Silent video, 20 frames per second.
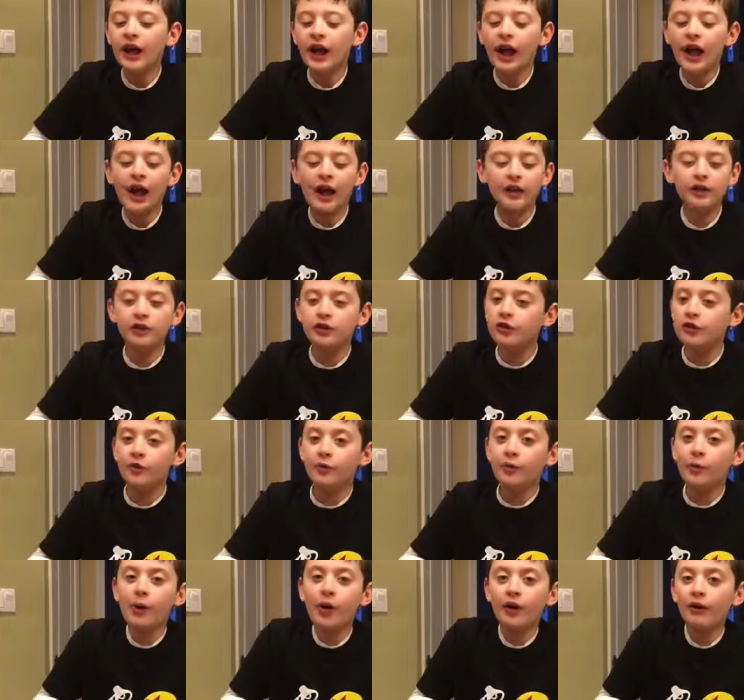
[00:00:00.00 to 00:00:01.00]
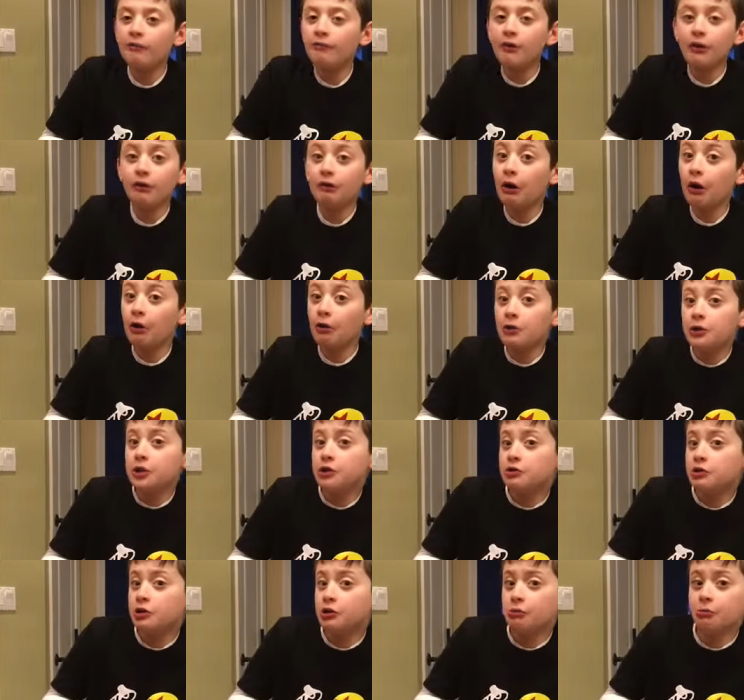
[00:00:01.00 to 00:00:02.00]
and you want one? Oh, you
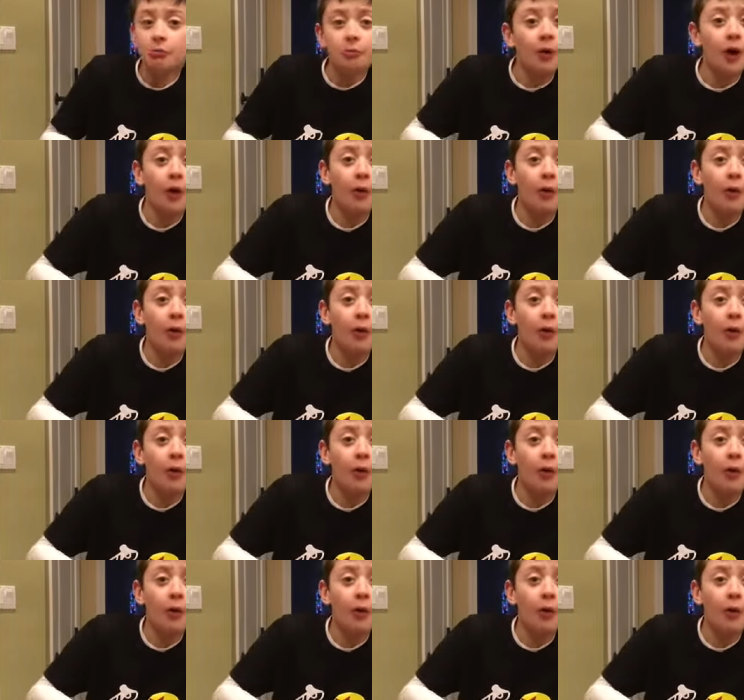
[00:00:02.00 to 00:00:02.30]
do? Well,